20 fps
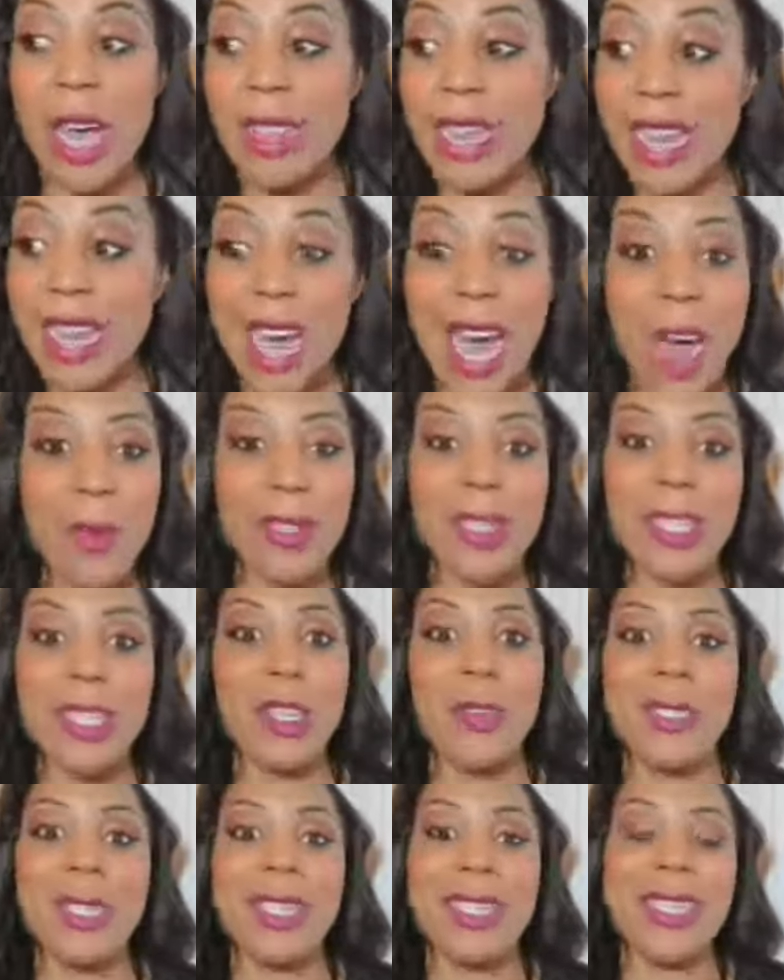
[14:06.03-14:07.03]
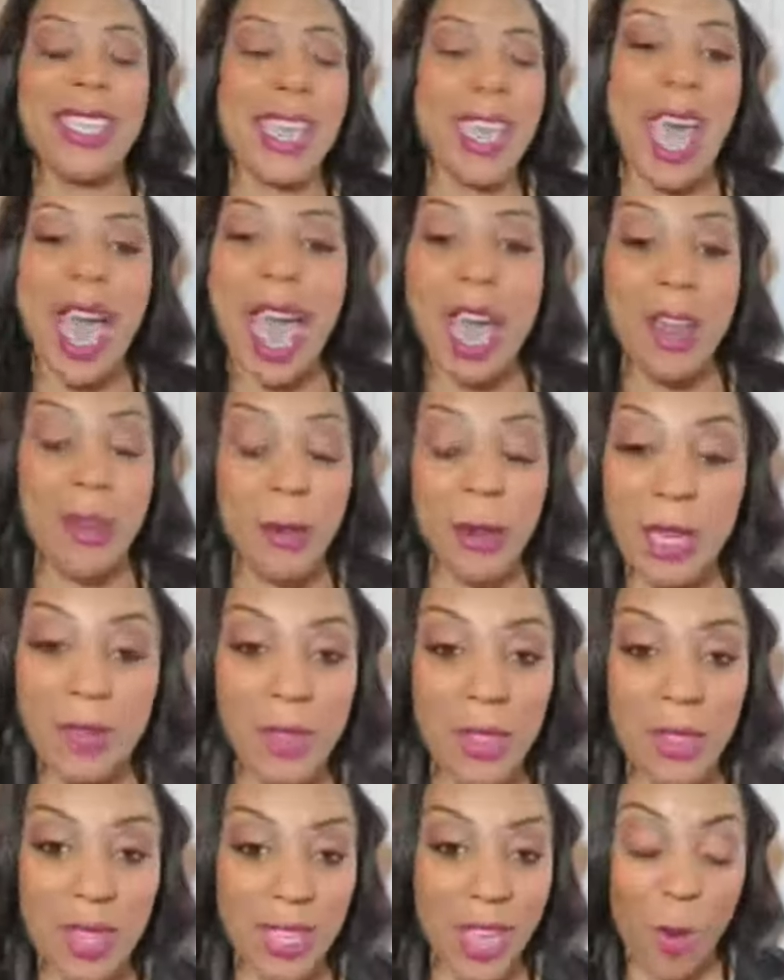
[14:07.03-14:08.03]
Like I was literally saying, I don't
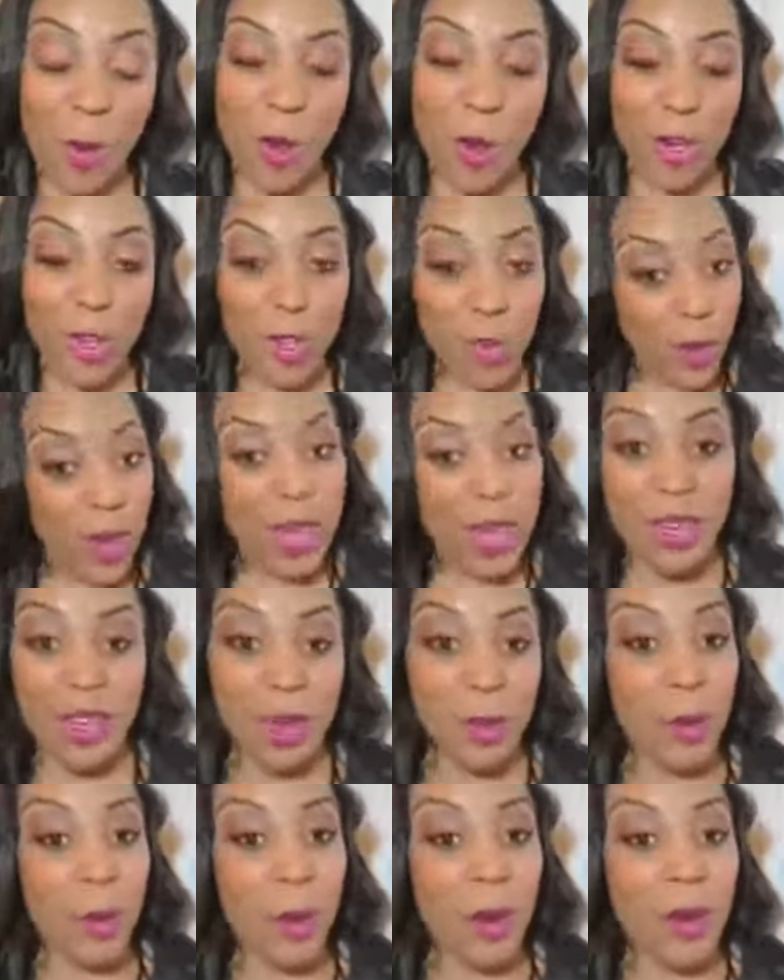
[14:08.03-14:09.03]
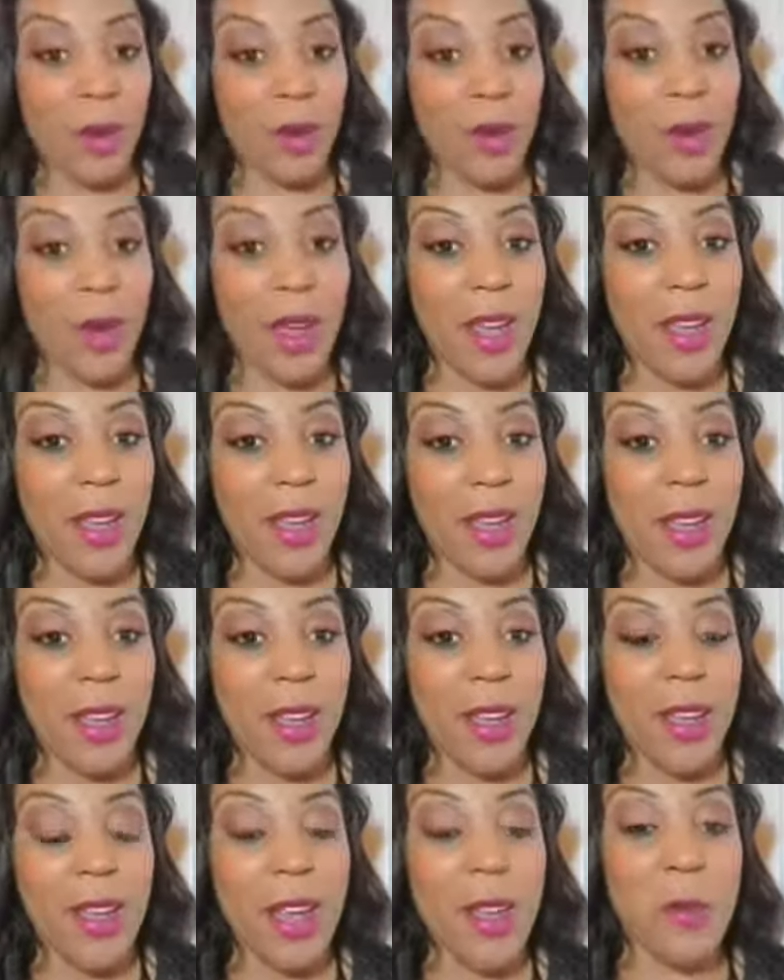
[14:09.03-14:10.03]
even think I want to train anymore, right?
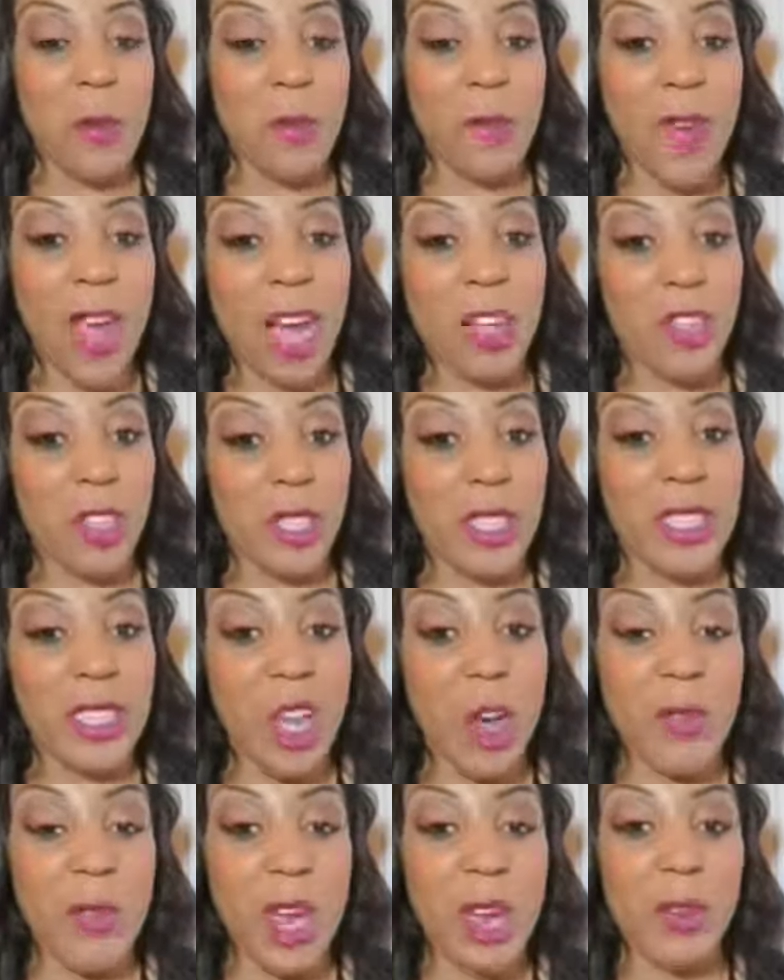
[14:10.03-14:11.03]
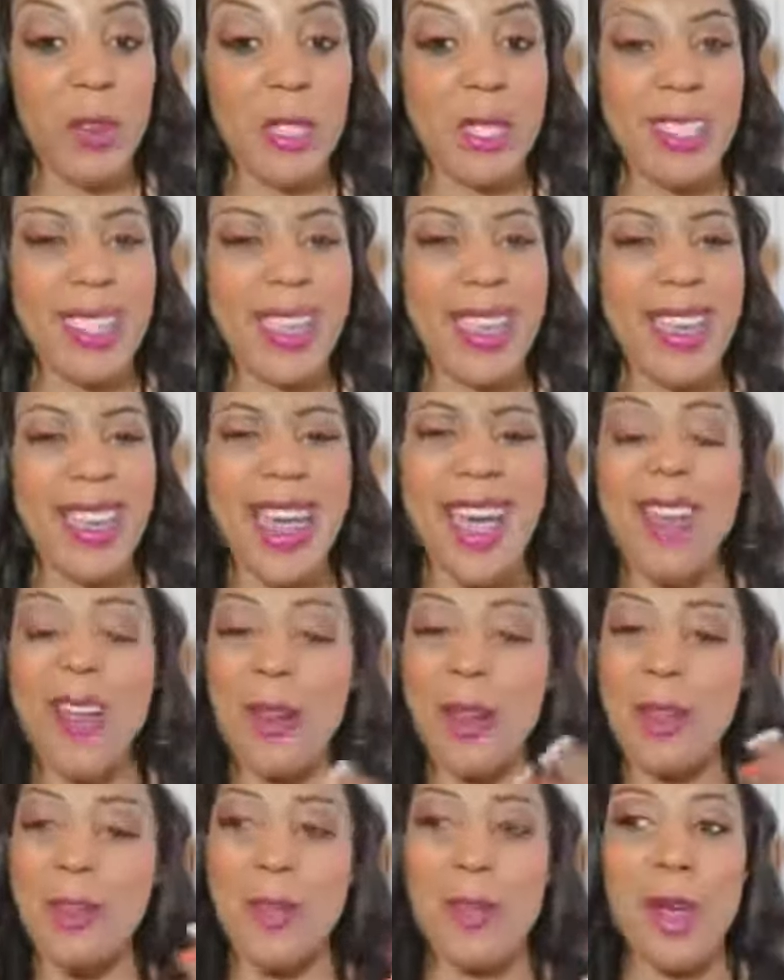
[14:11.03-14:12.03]
Have you found yourself ever saying, I
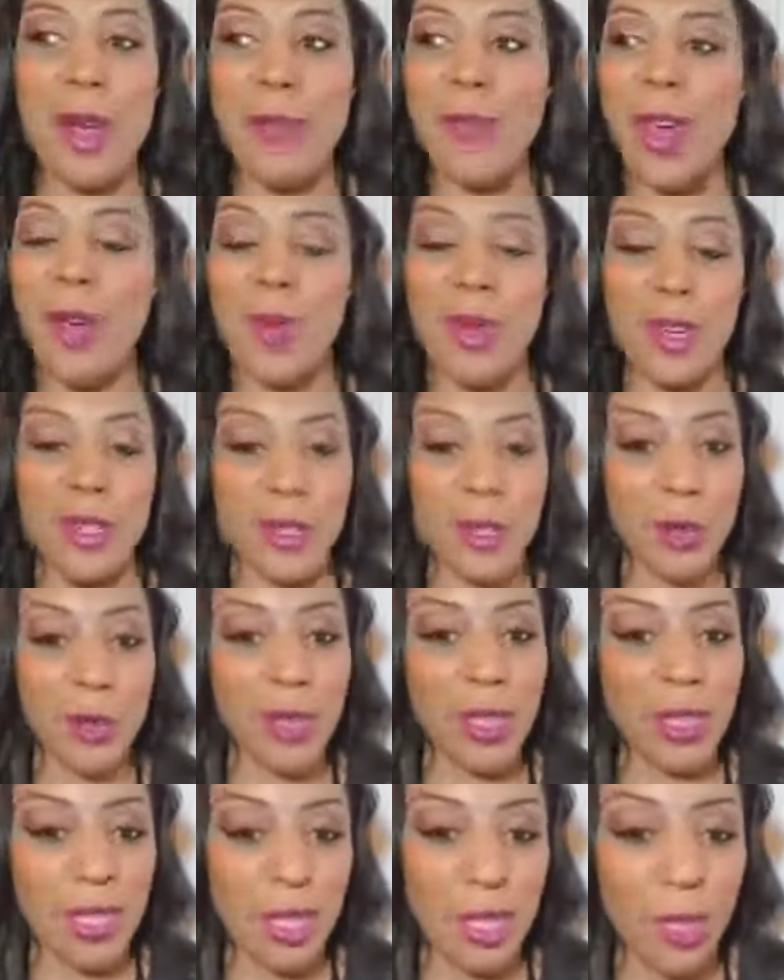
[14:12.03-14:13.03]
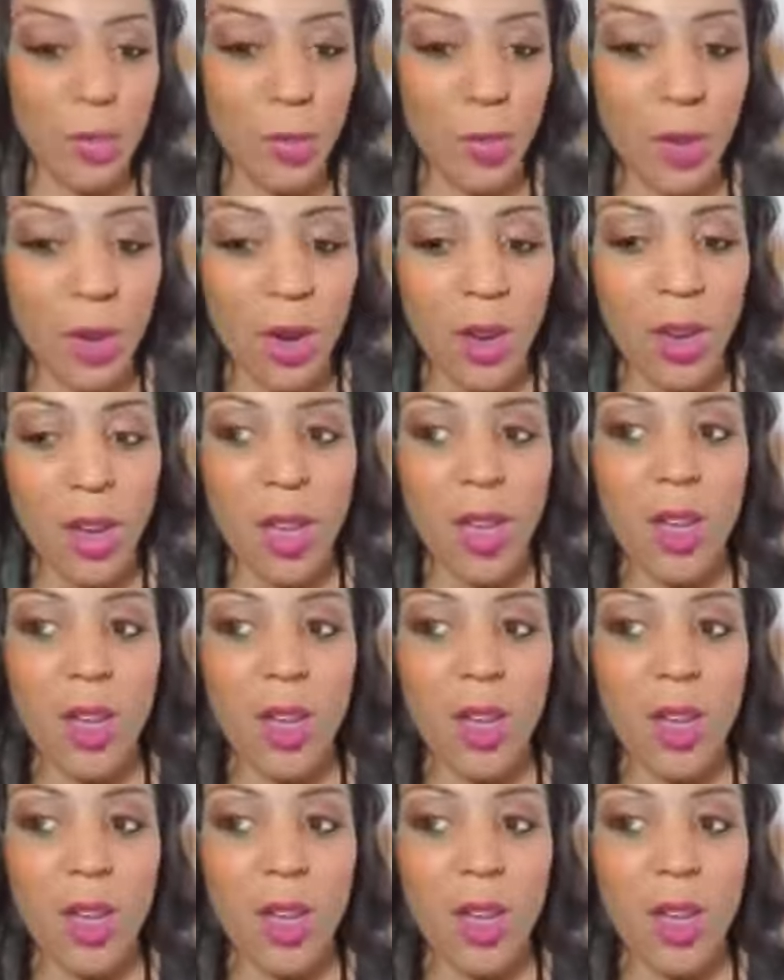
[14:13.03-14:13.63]
don't even know if I want to do this anymore?